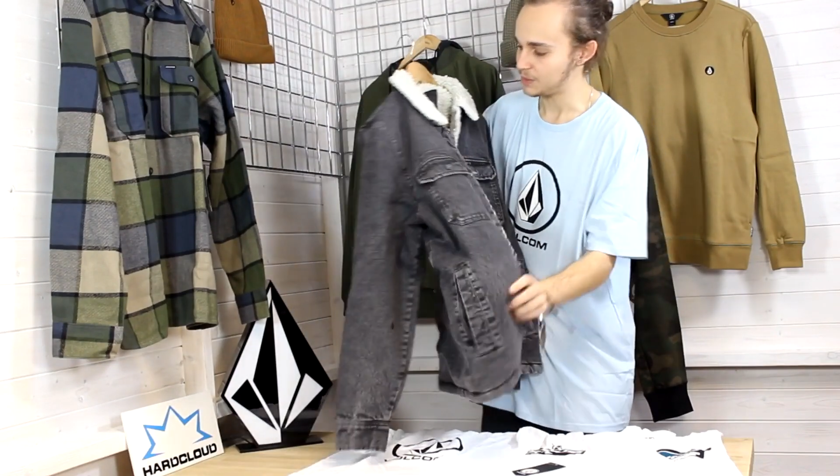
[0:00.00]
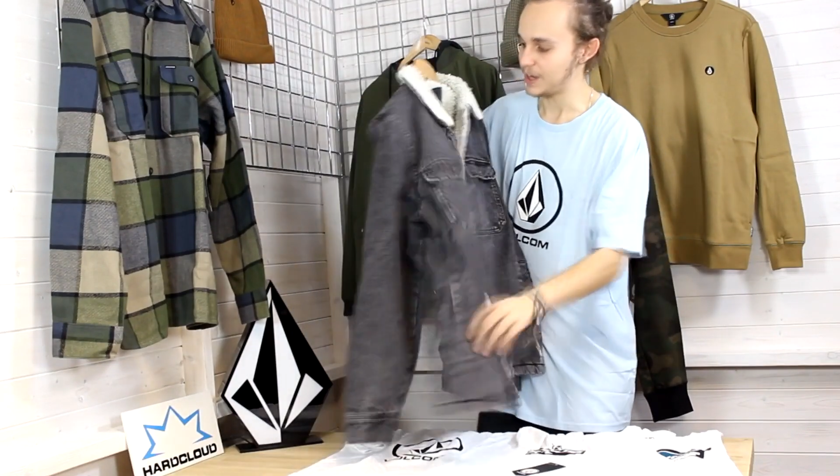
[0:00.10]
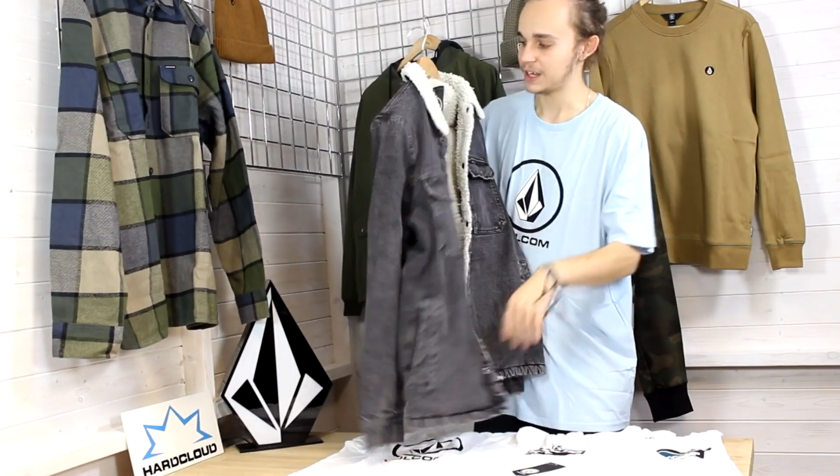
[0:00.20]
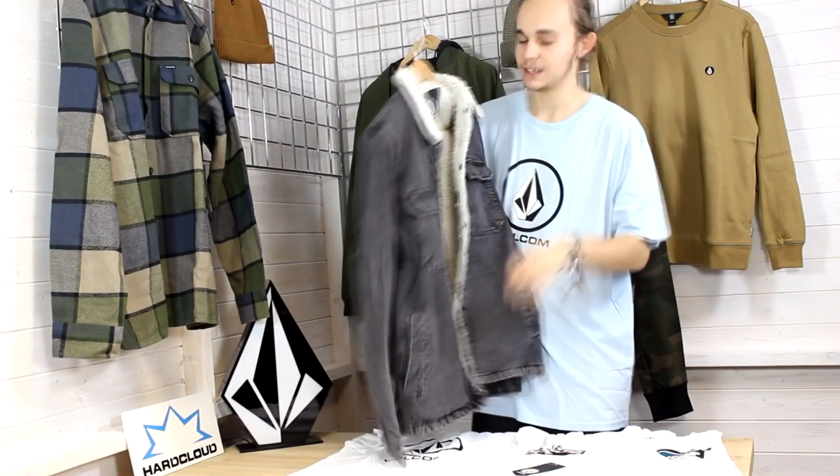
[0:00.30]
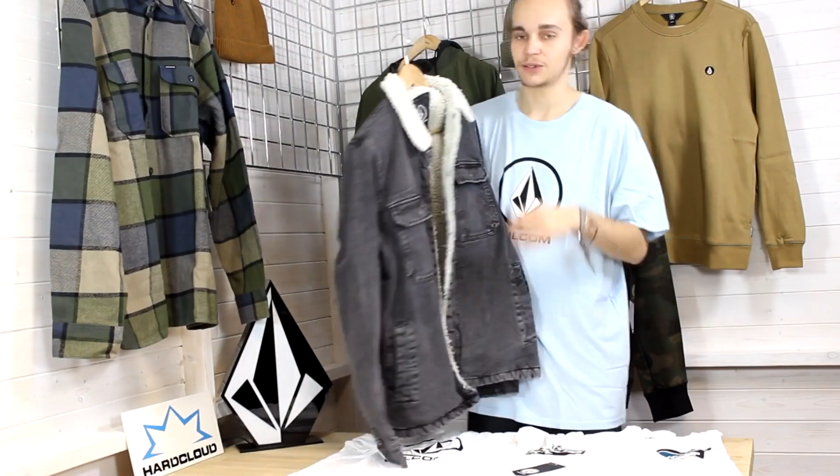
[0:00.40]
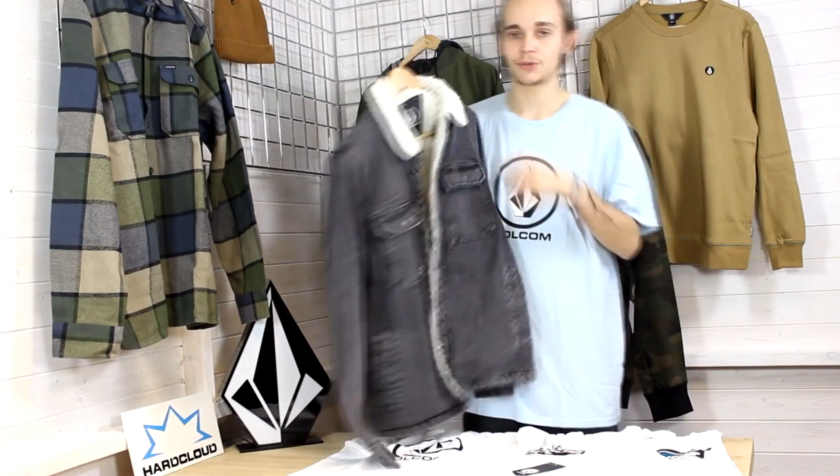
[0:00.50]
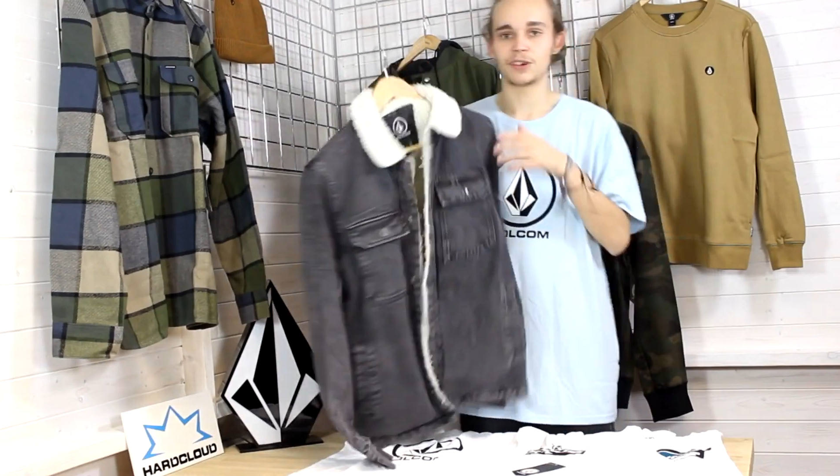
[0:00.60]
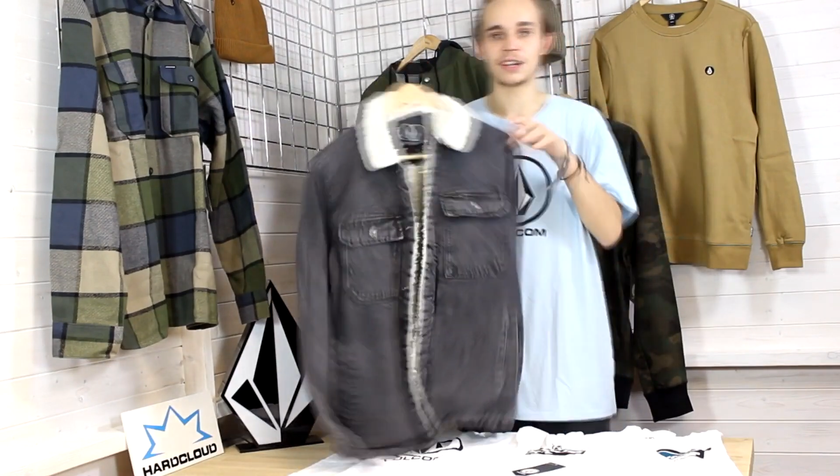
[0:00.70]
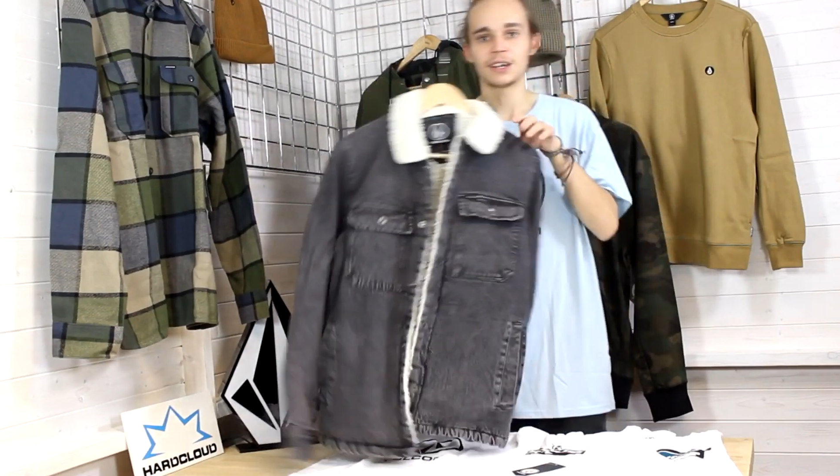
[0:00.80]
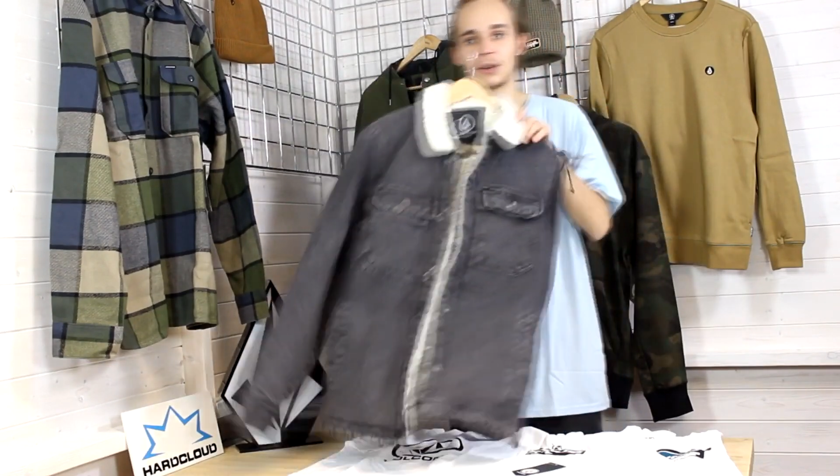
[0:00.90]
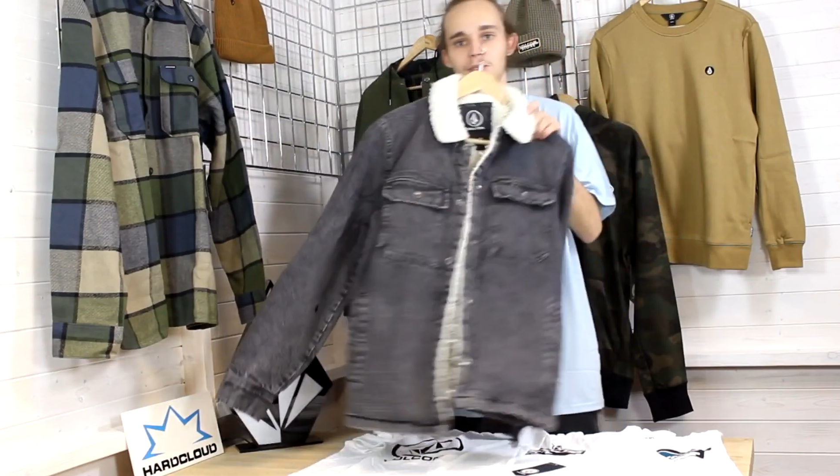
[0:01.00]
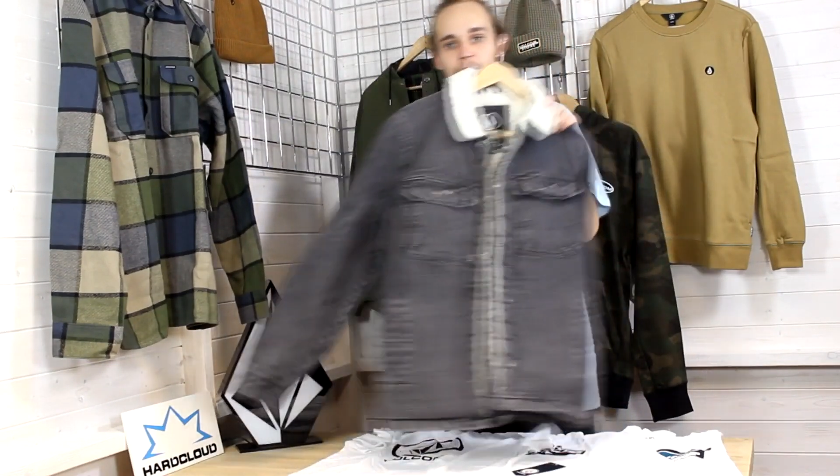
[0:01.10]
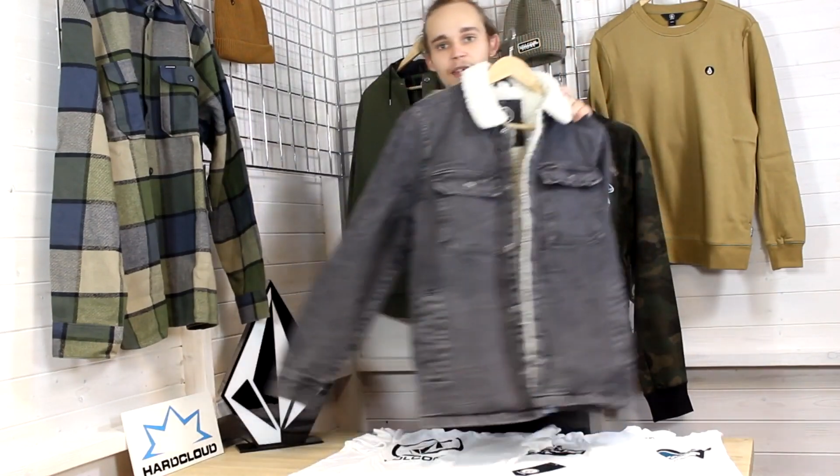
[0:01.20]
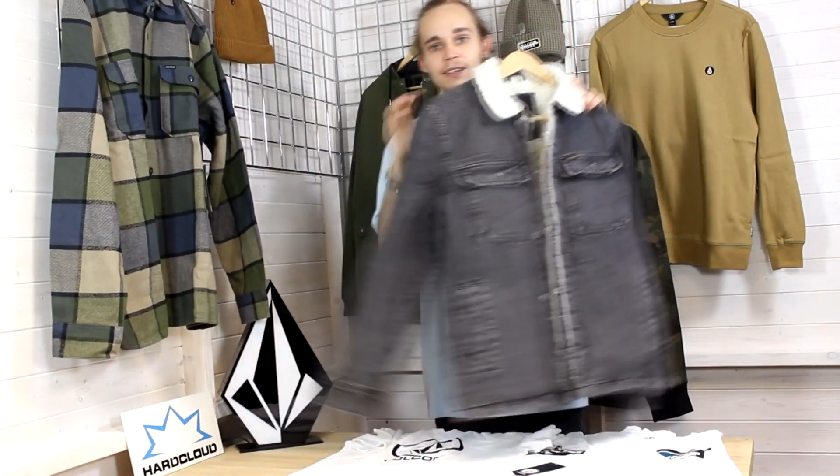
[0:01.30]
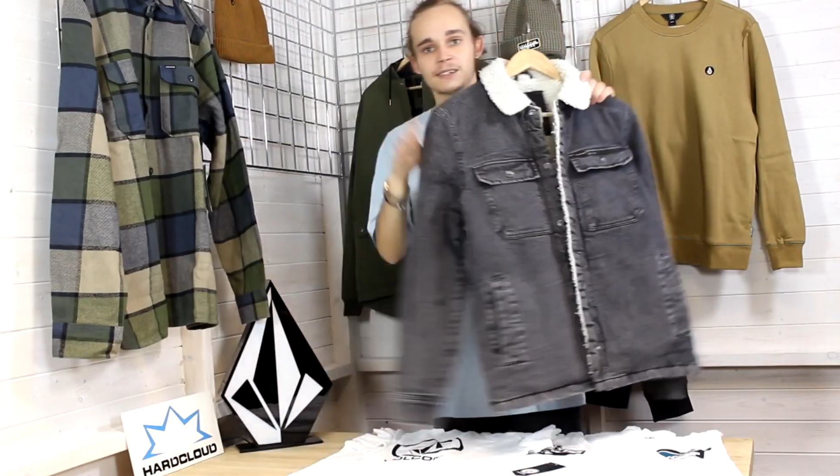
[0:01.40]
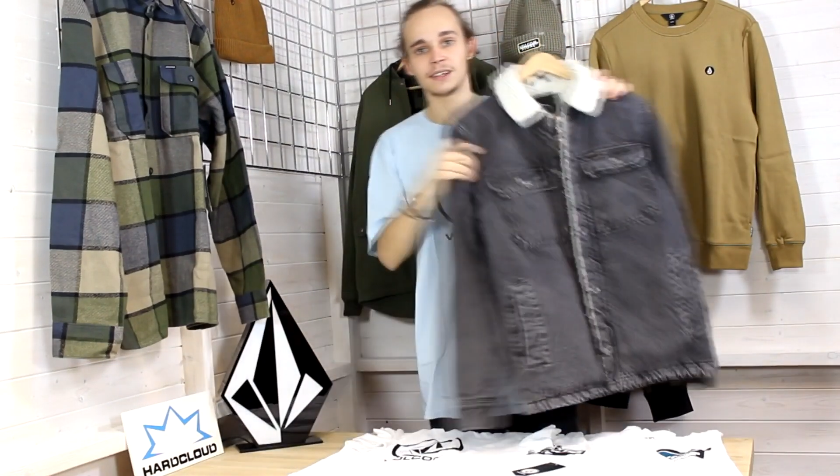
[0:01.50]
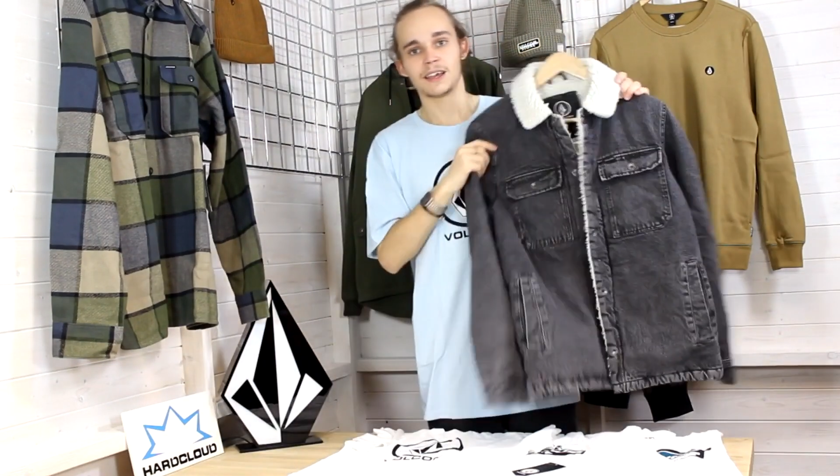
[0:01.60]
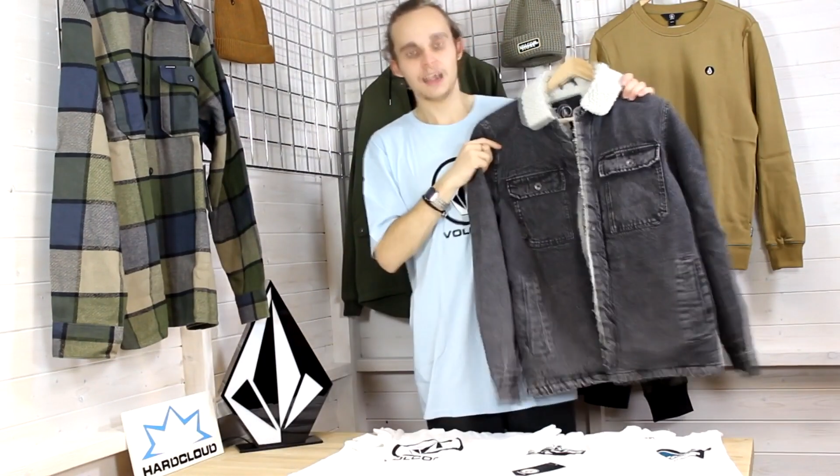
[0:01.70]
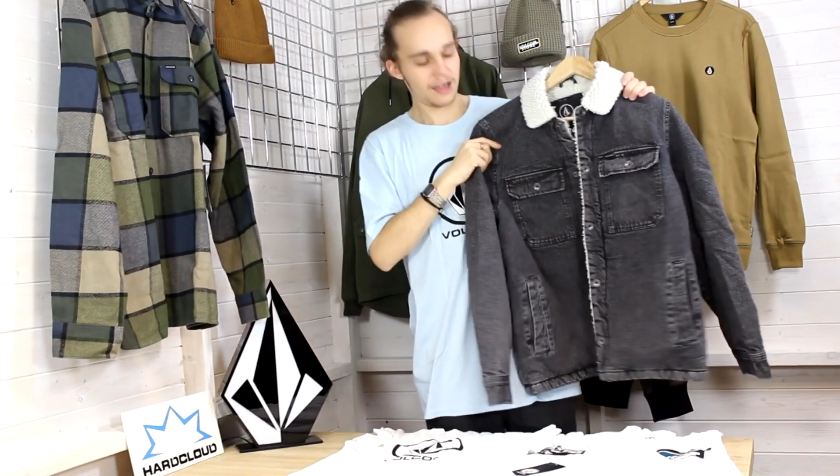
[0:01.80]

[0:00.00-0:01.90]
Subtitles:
just making this a really cozy piece,